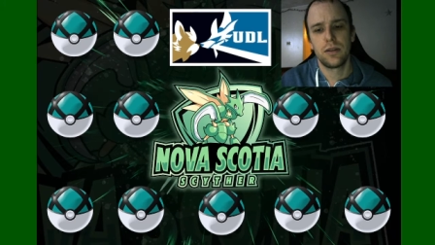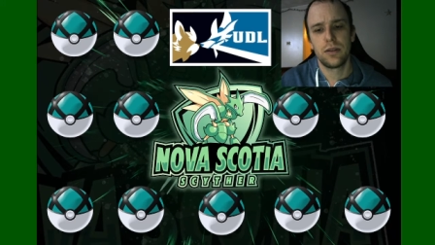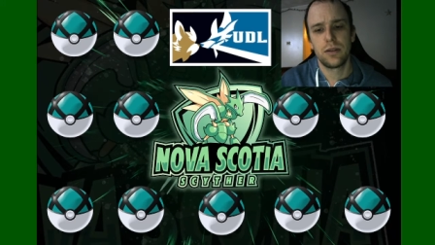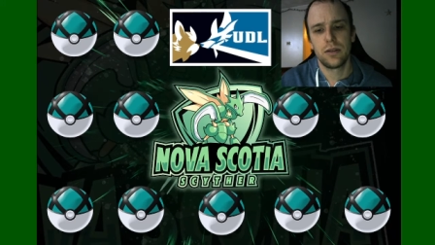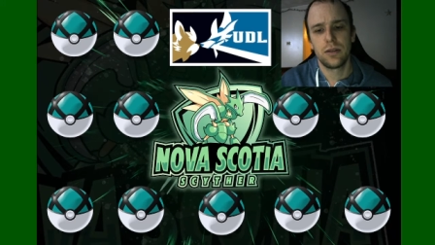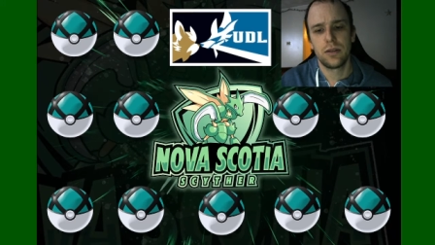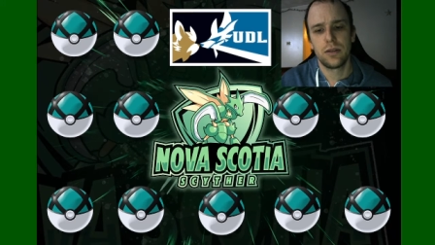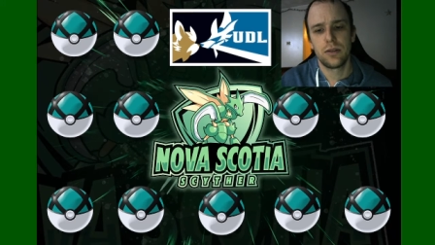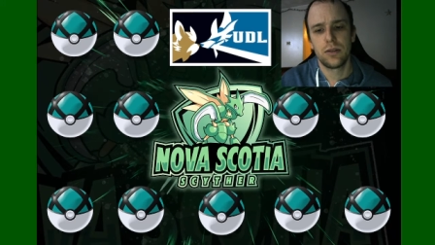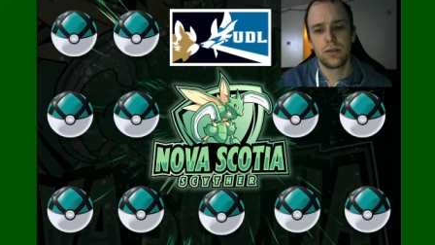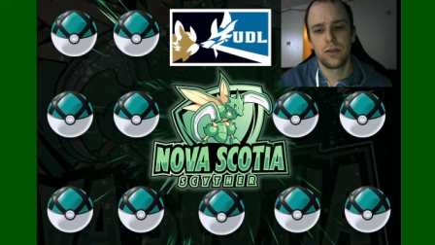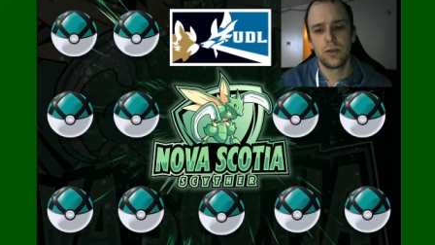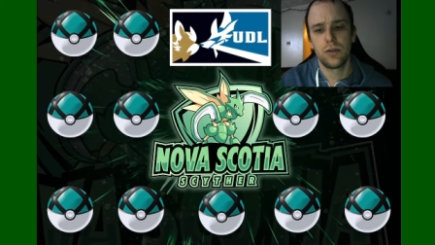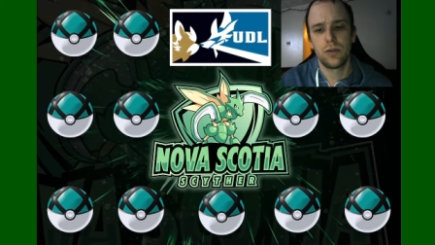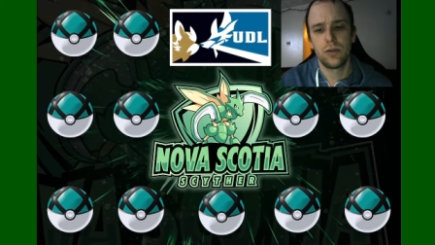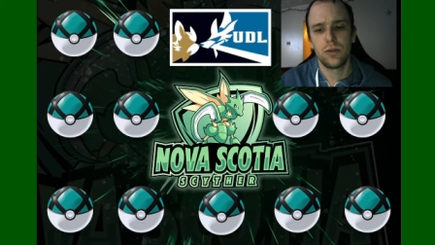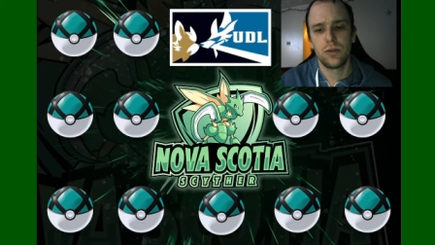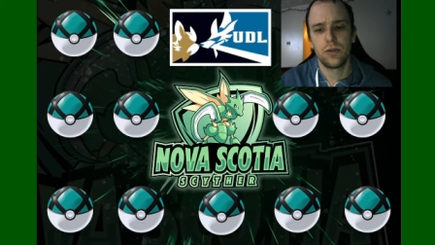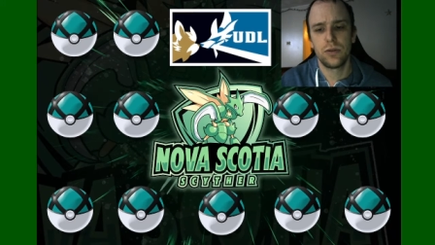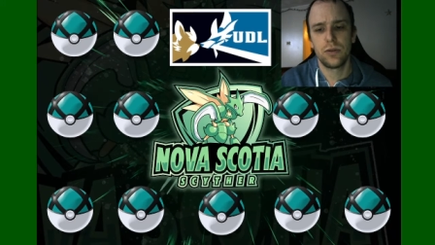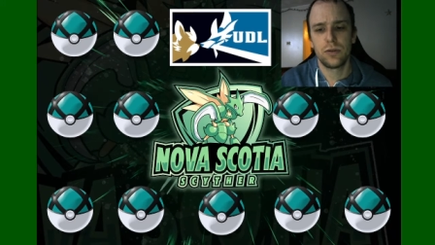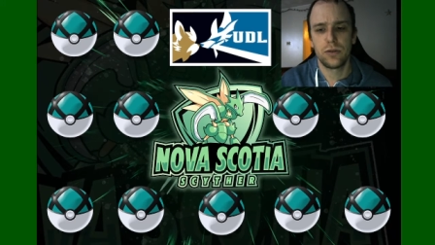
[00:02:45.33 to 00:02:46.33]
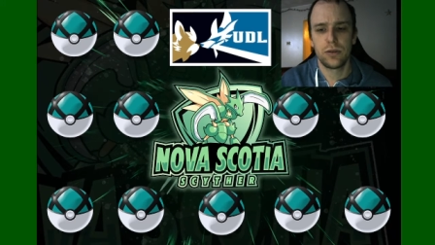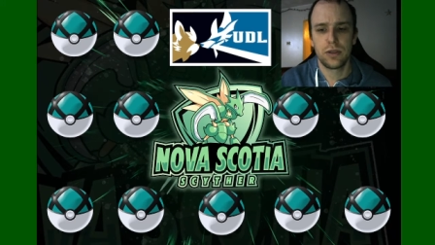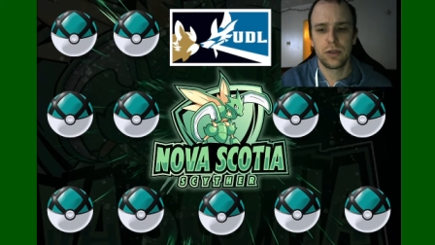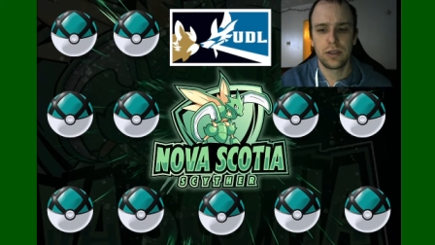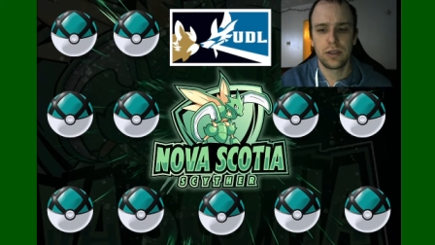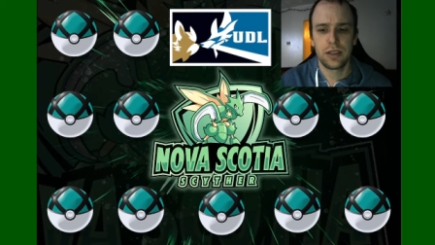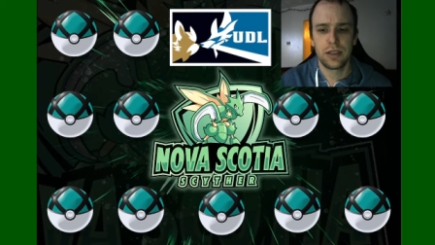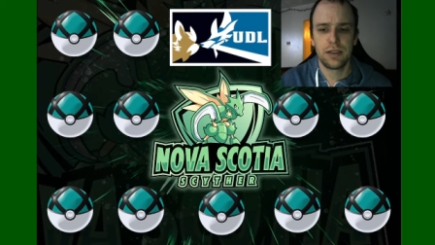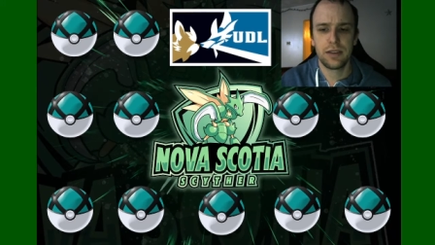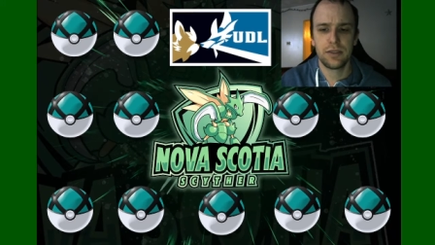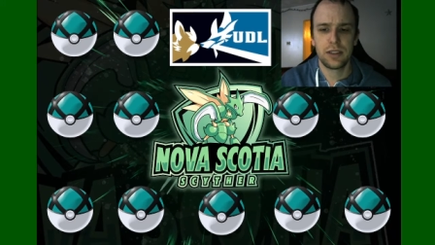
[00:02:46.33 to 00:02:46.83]
So
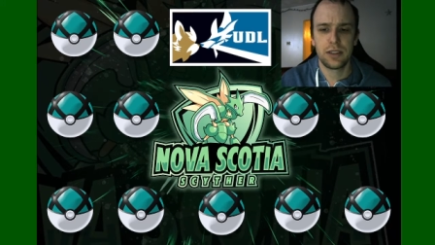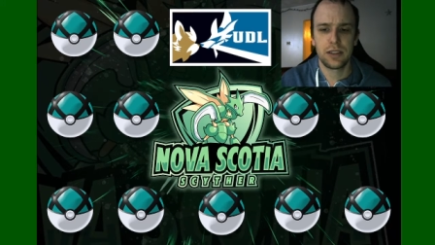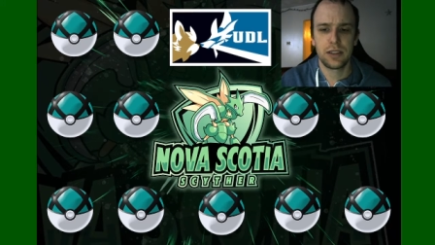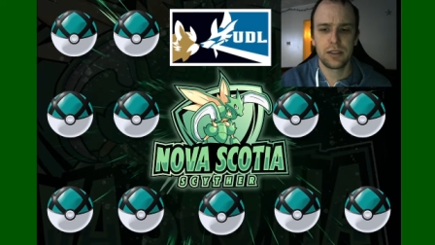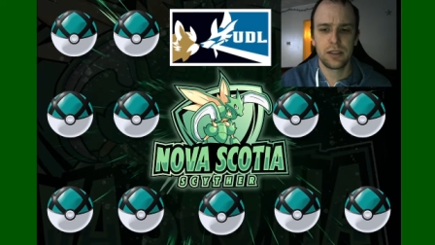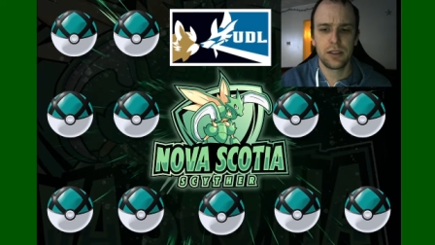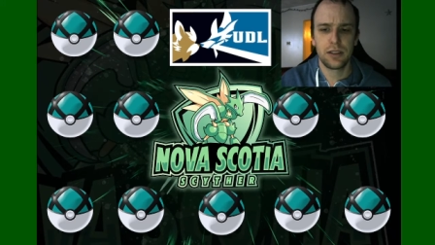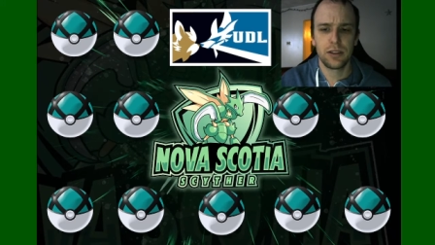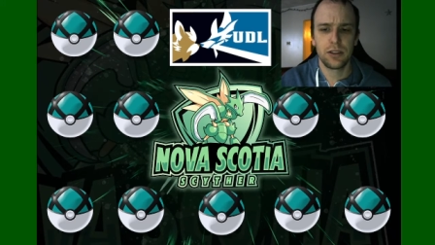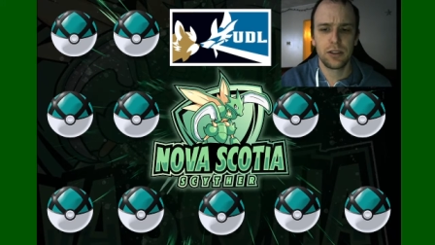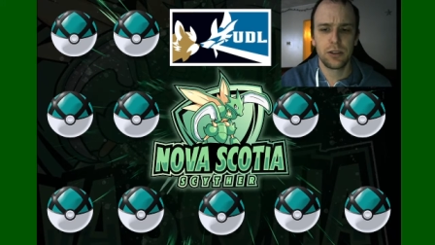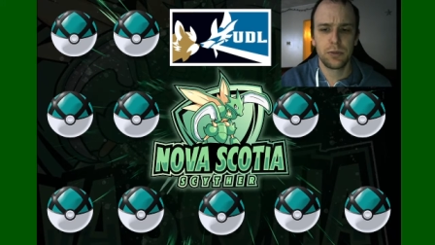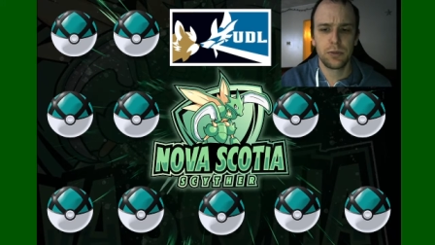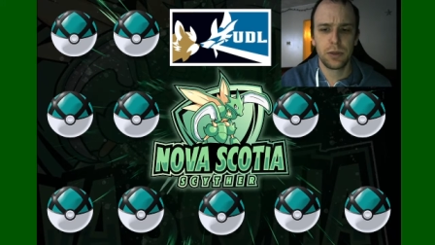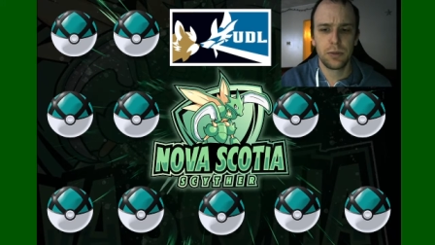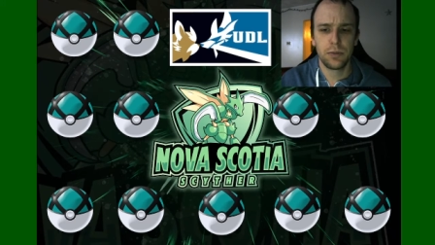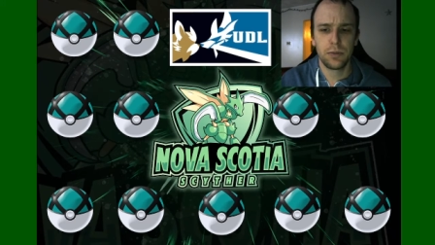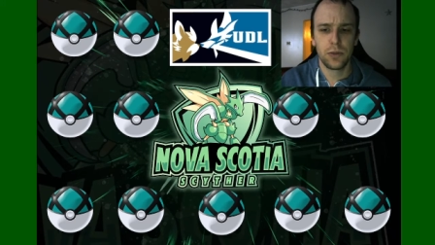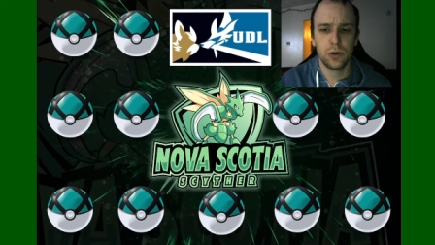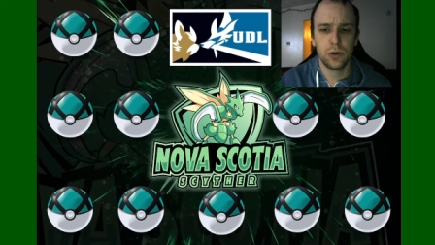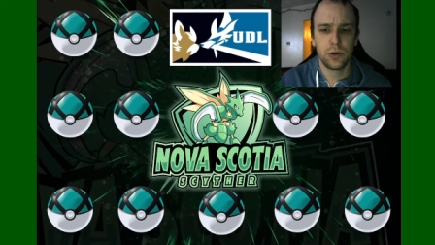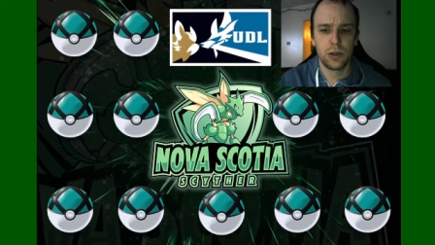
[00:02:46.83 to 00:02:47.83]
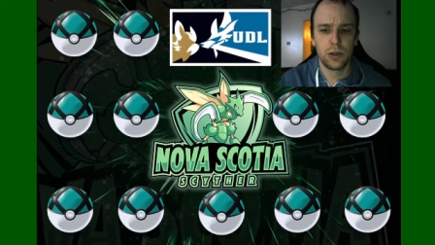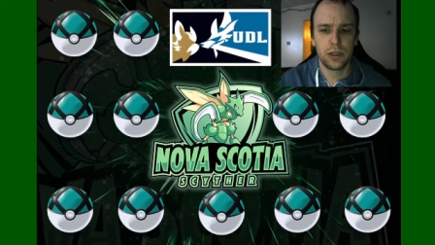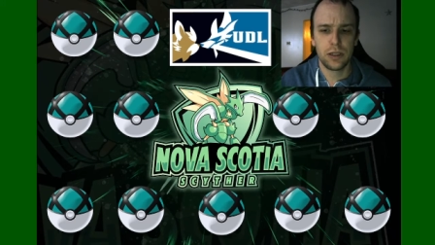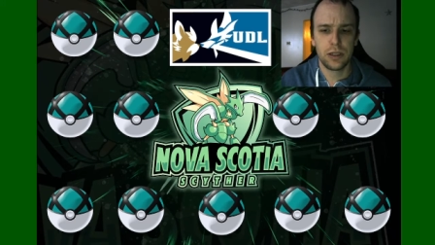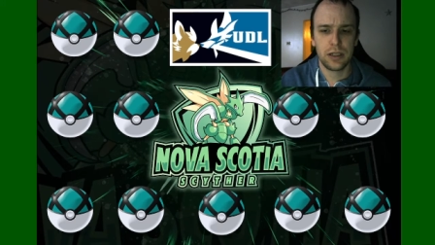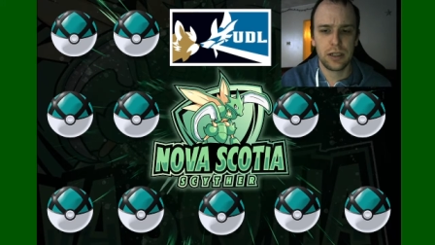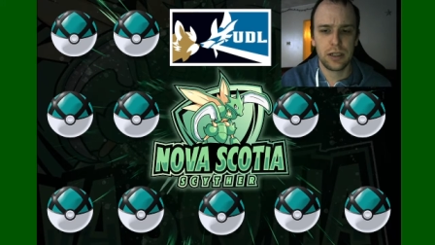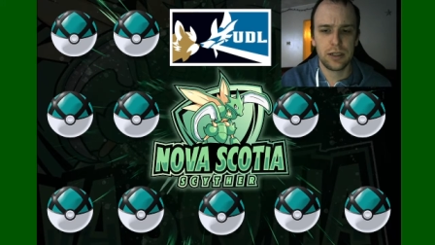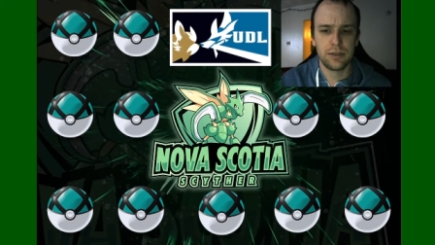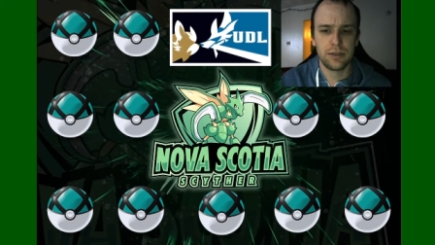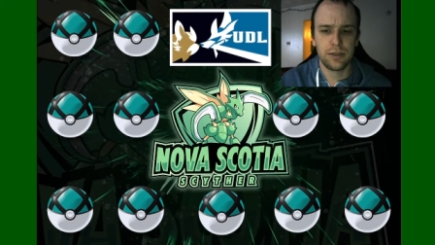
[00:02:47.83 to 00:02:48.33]
it gives us a little bit more
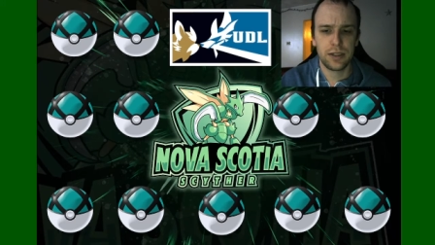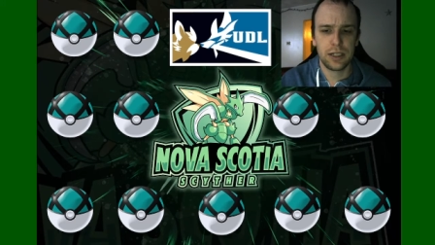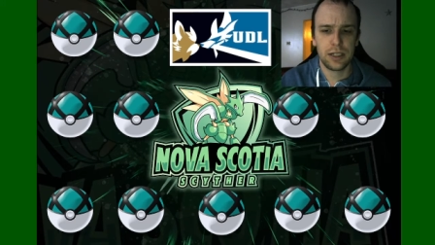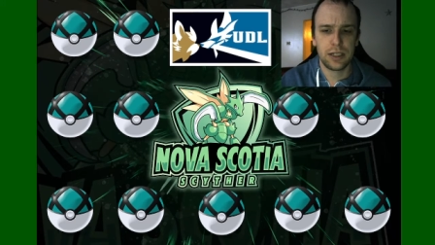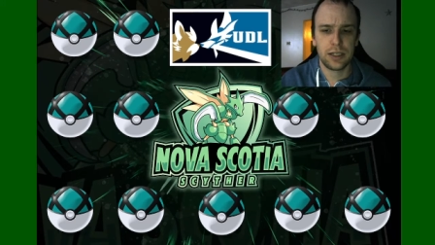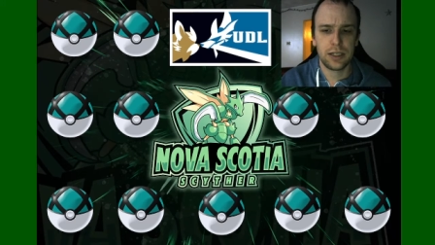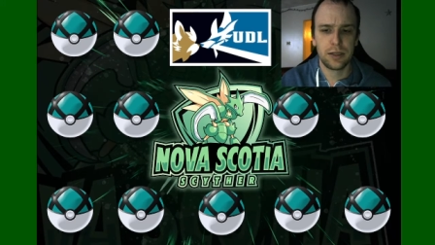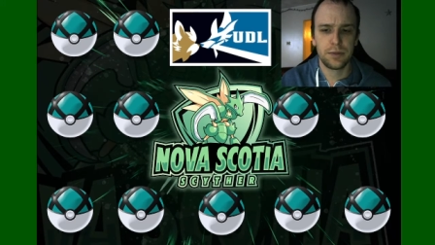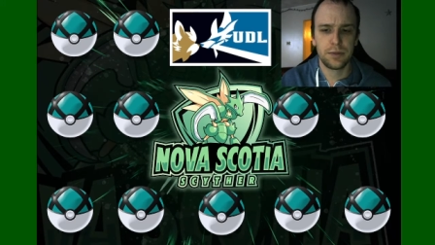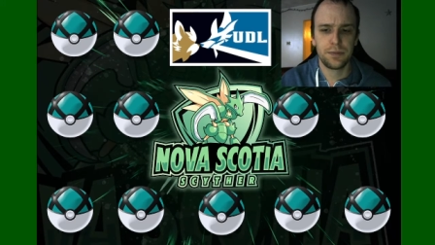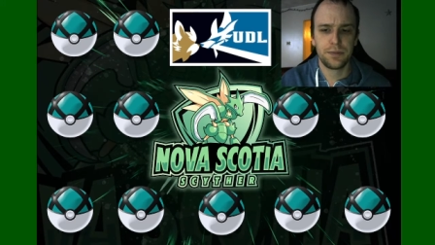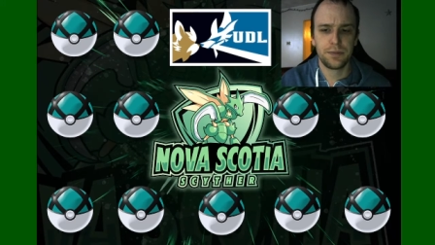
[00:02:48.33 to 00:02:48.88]
of